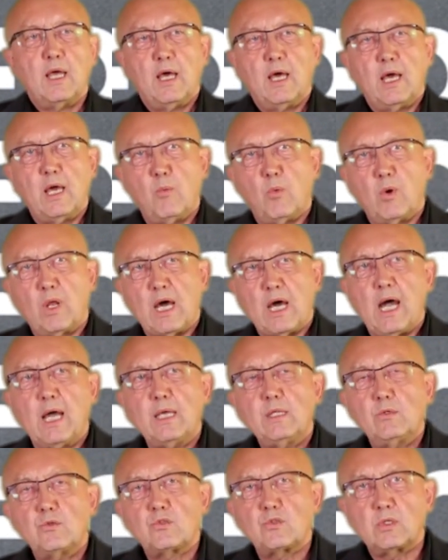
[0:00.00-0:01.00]
And what I
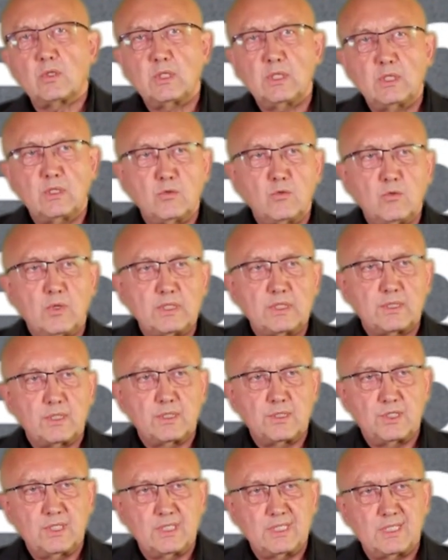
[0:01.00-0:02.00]
usually do is
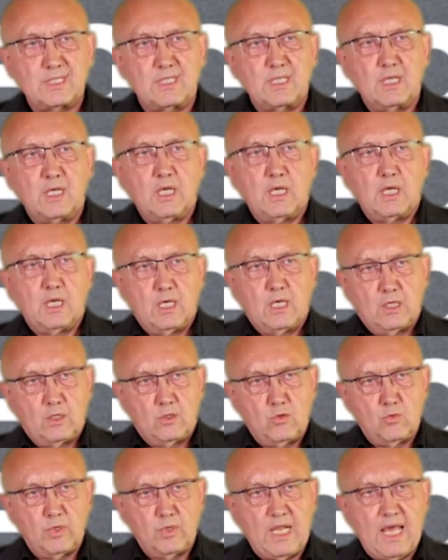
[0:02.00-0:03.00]
just
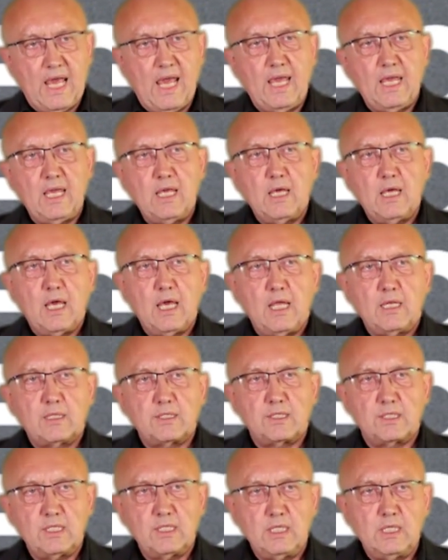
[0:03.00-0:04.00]
do an A and a
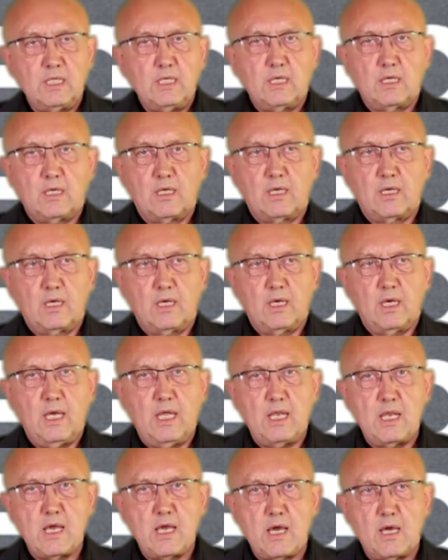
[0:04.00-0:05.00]
Z,
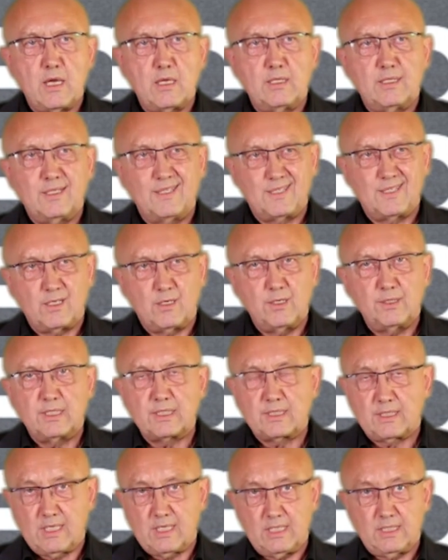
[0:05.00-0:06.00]
and I start
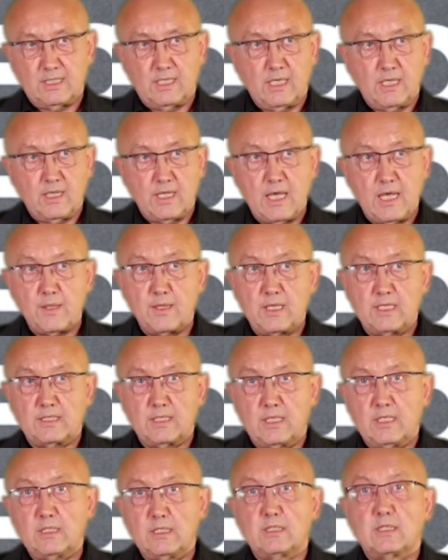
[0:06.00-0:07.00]
discussing that this
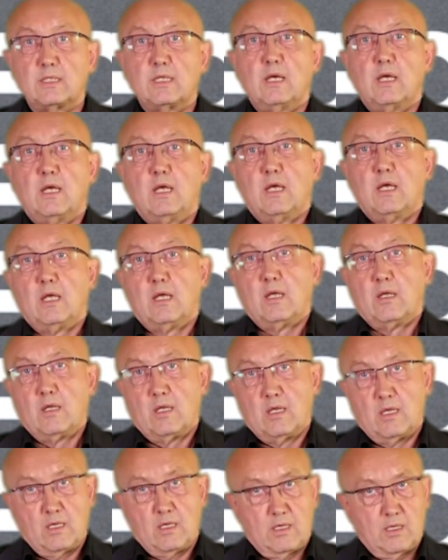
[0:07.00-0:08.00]
is
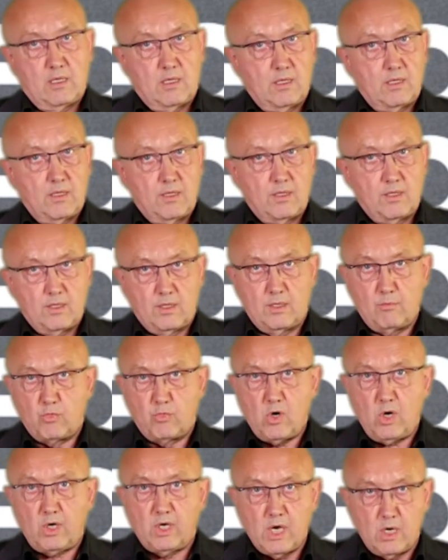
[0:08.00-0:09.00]
the
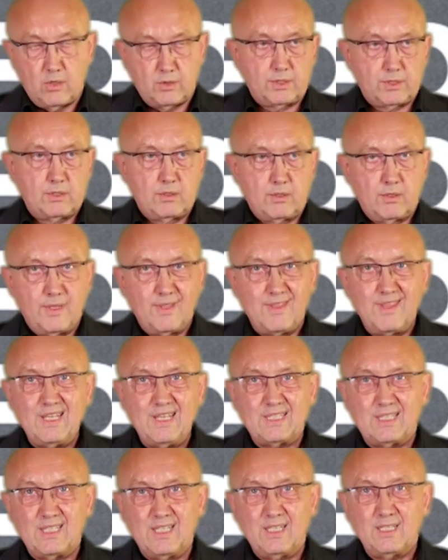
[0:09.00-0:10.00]
Brockhouse.
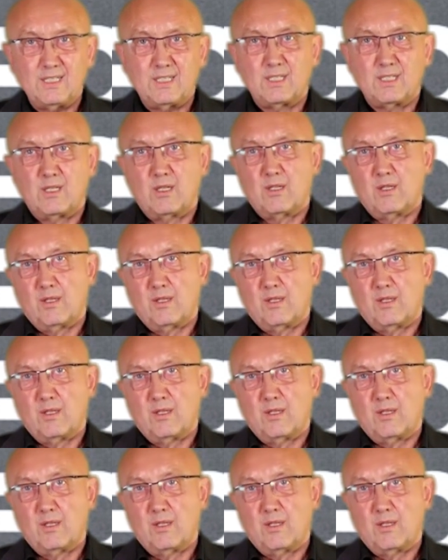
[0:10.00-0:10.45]
This is